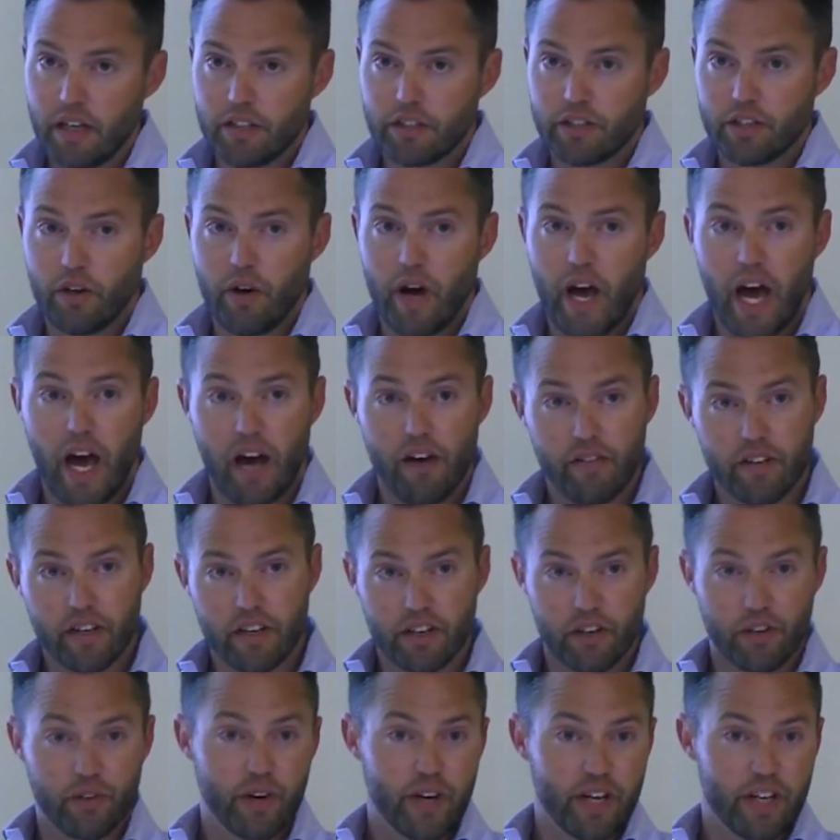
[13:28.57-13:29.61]
So
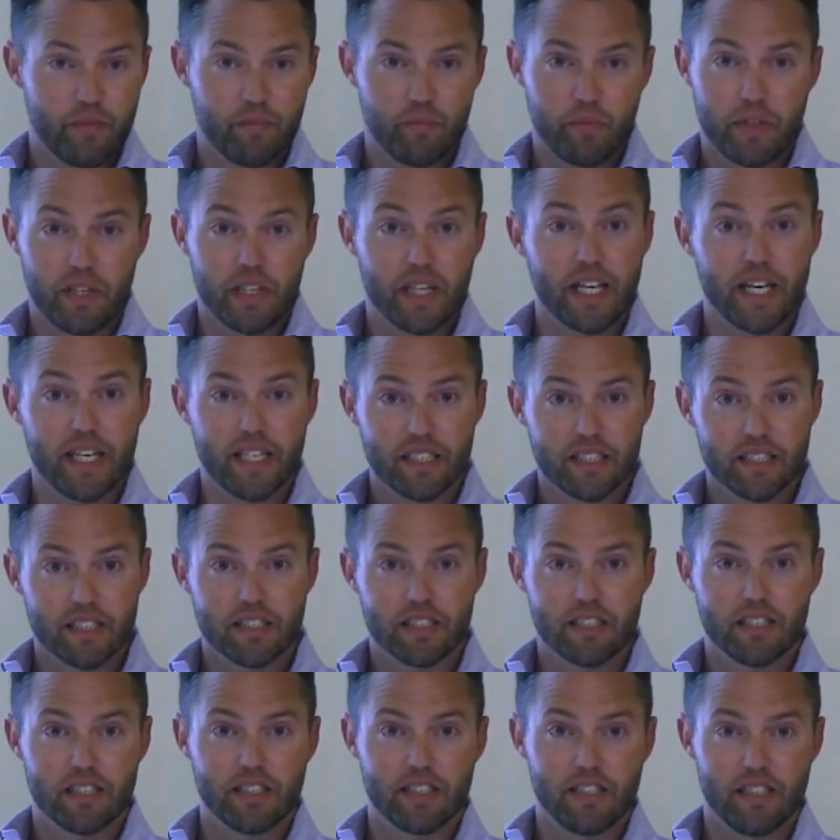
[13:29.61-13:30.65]
having a great
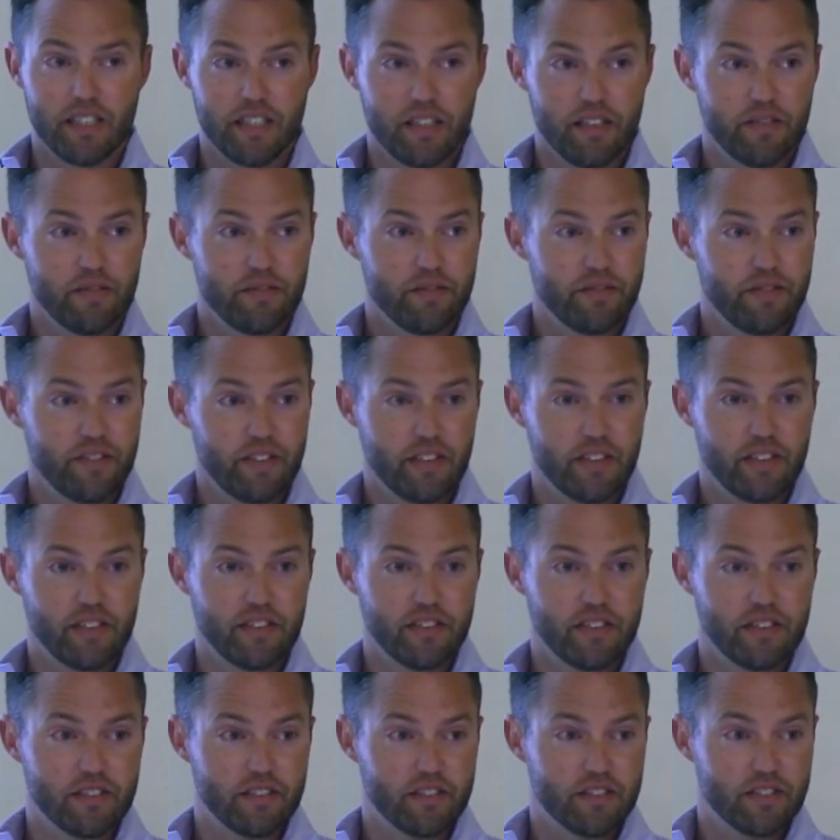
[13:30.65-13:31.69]
place to live
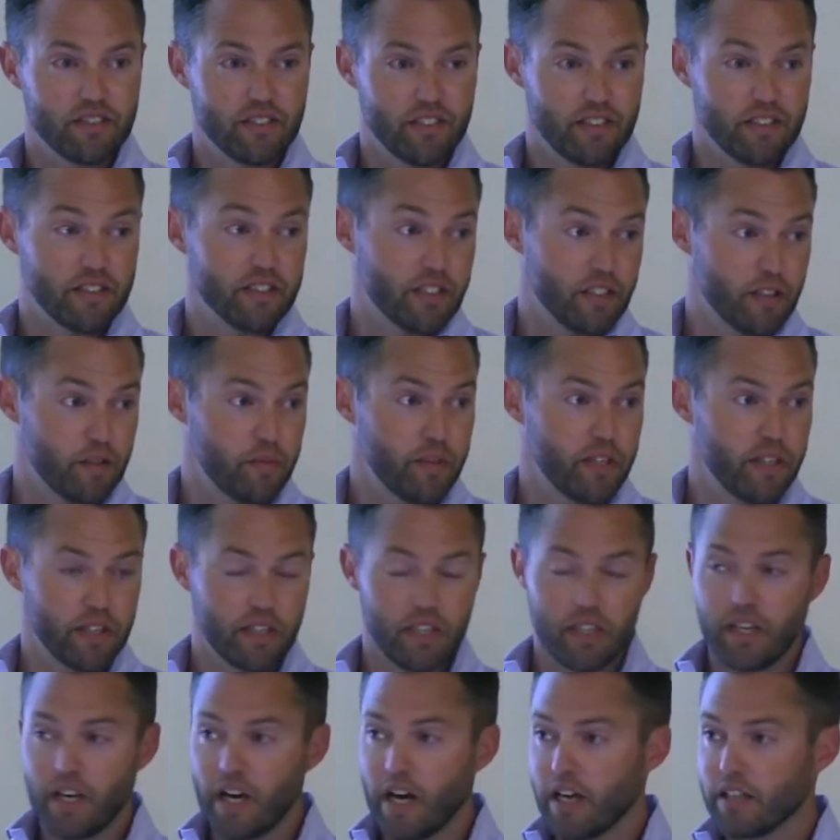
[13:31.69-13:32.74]
is going to be a
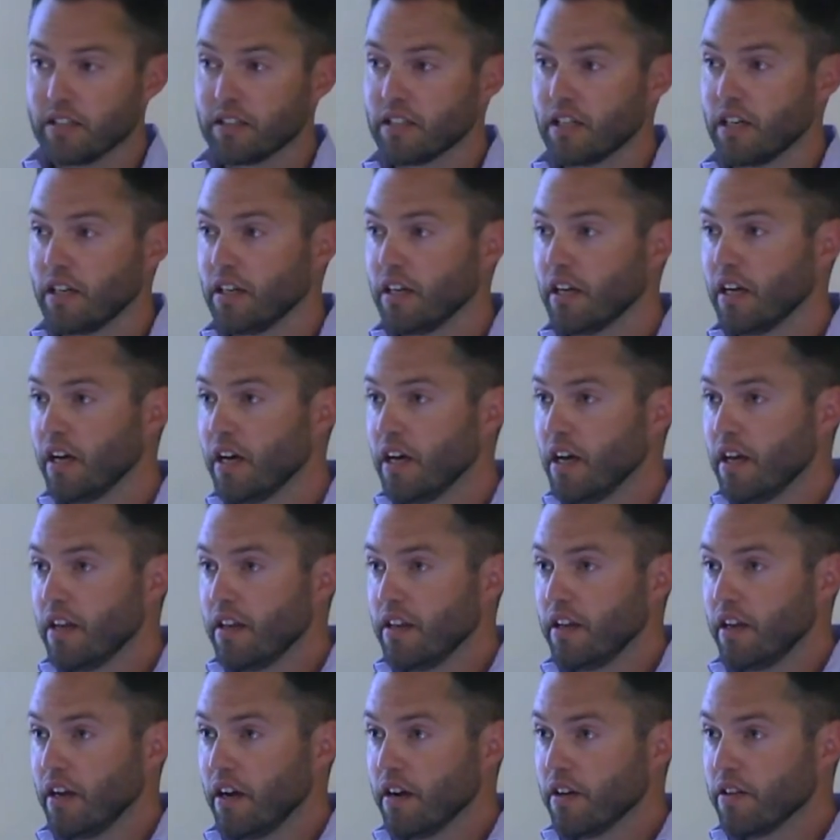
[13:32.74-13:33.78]
key asset.
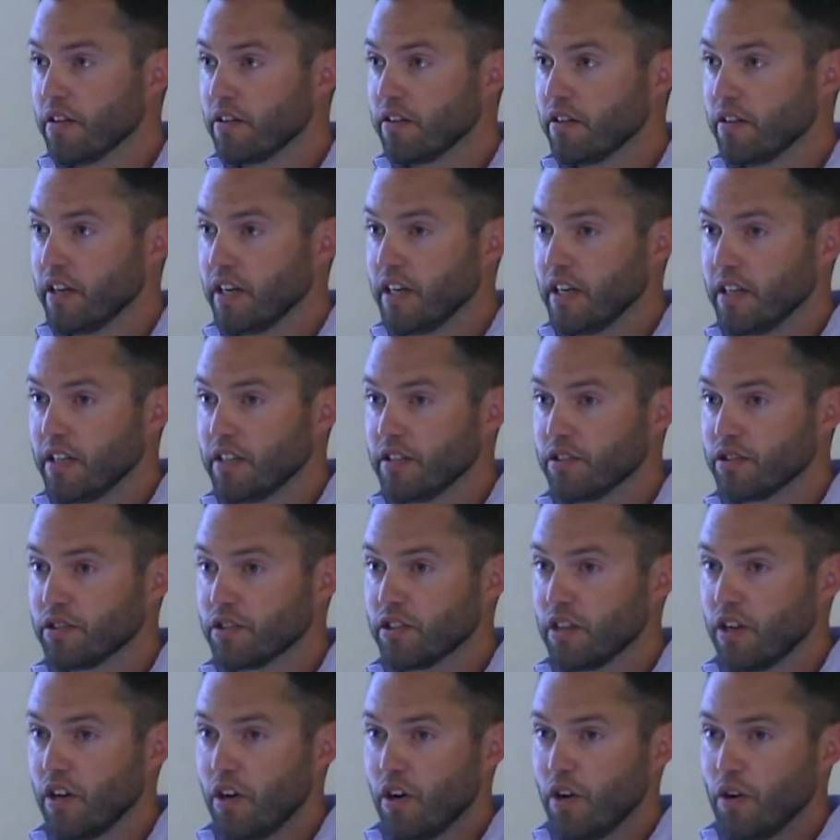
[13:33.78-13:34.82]
The other
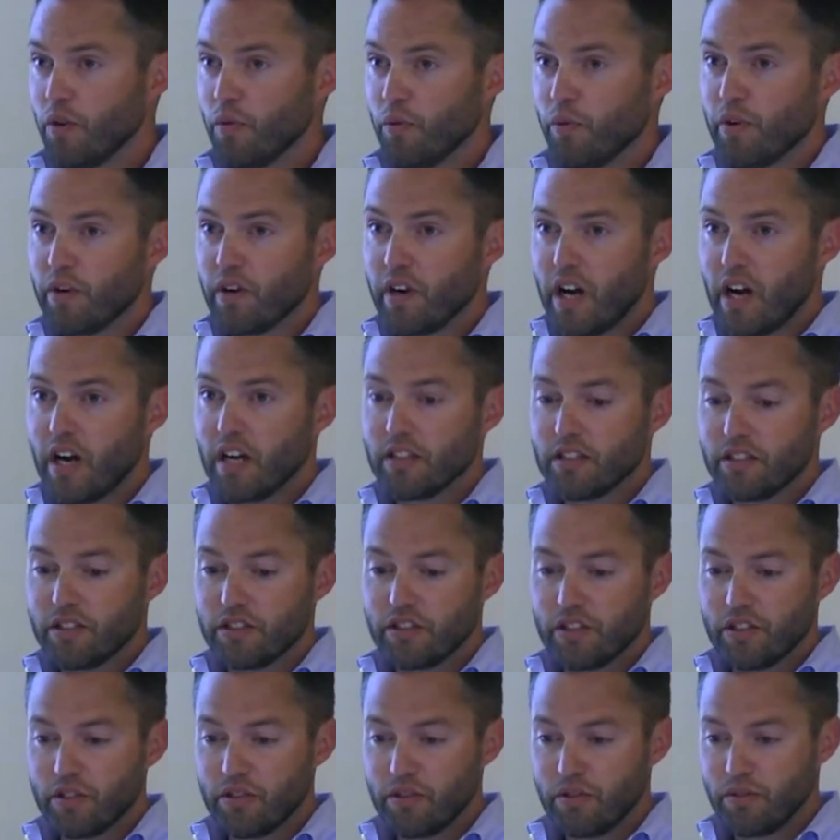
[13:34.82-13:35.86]
is we're not
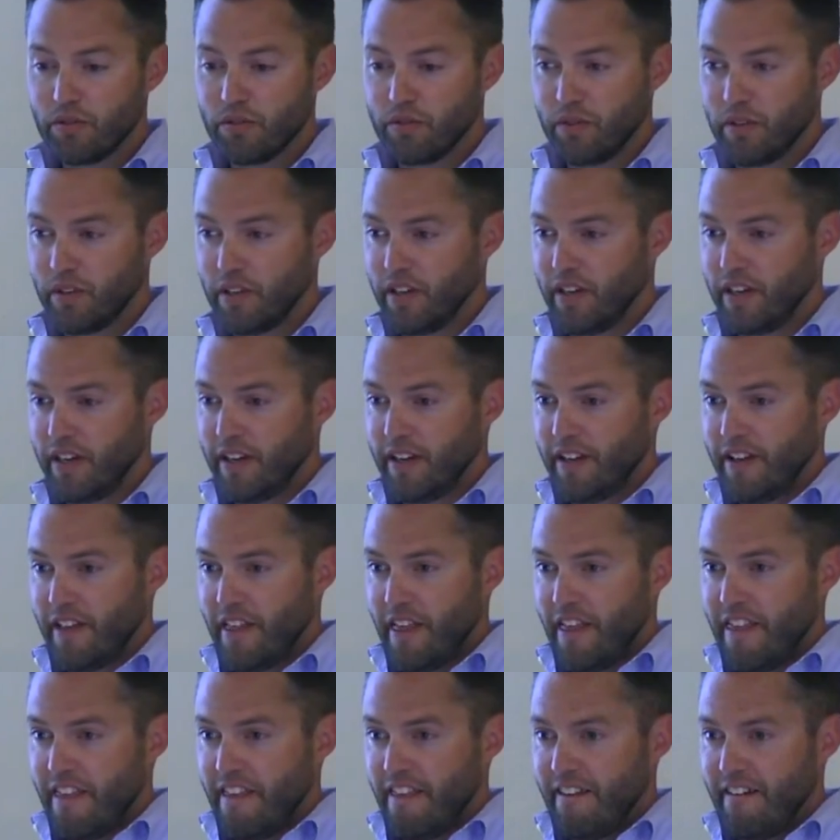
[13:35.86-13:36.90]
so
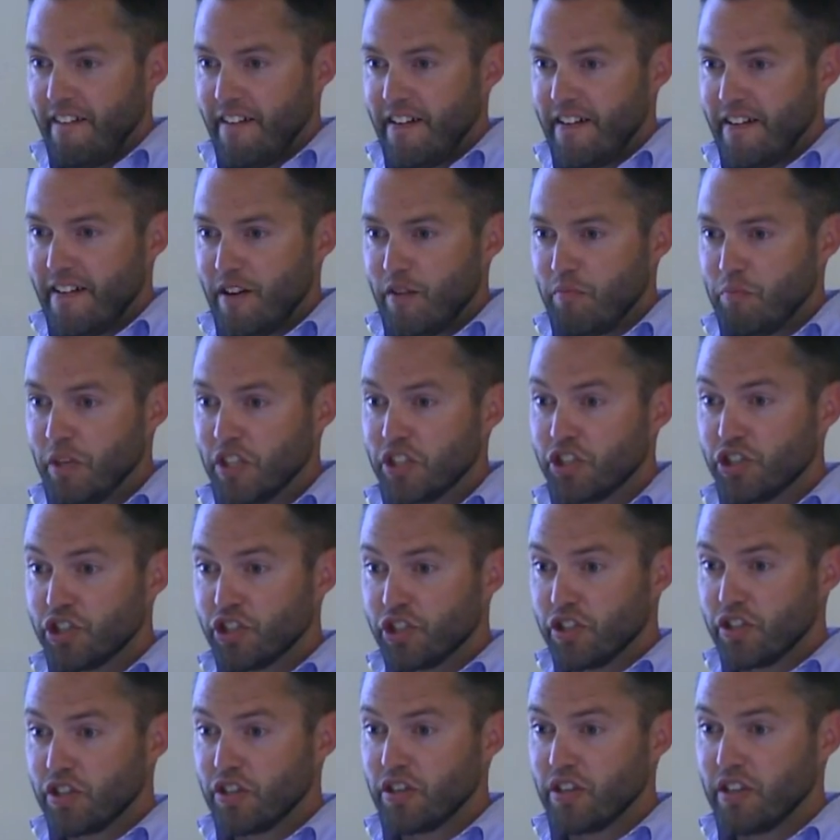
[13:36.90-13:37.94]

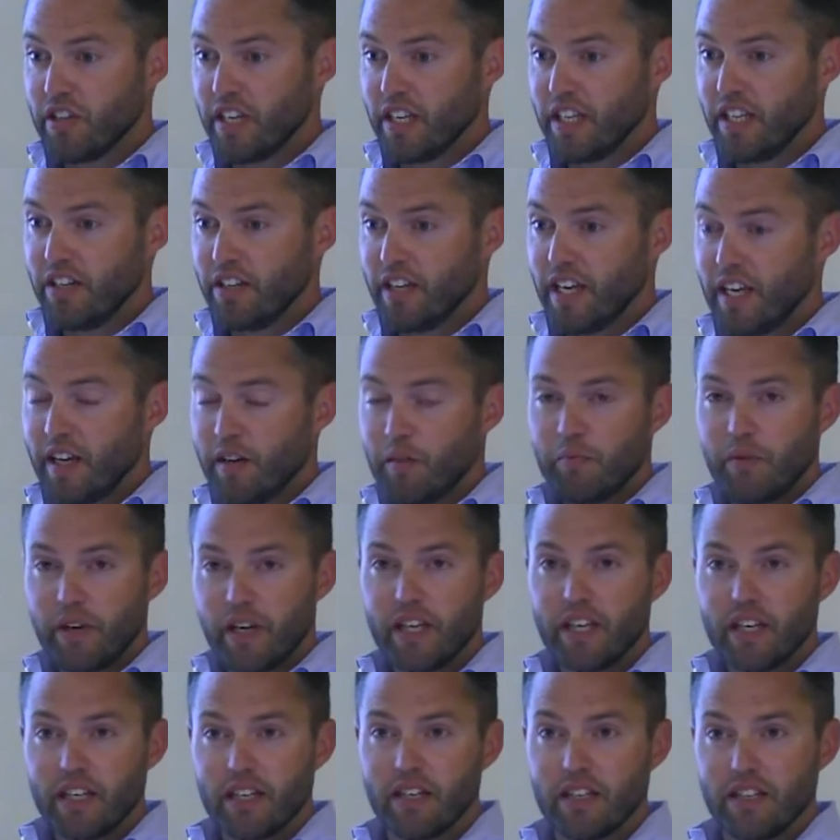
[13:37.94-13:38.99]
mature that you can't
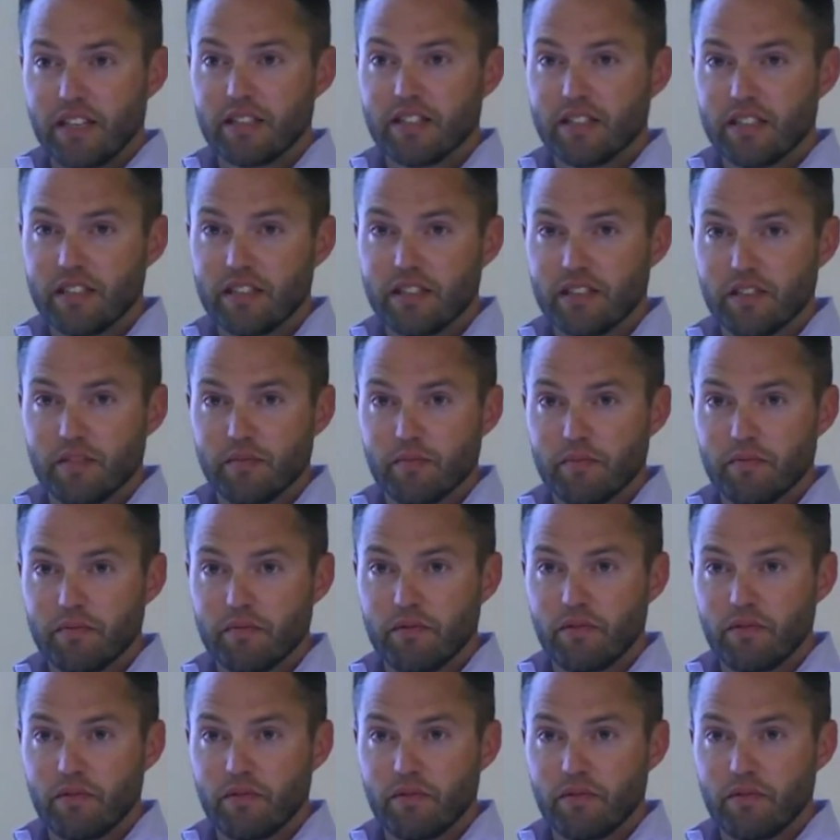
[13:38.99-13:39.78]
break into the system.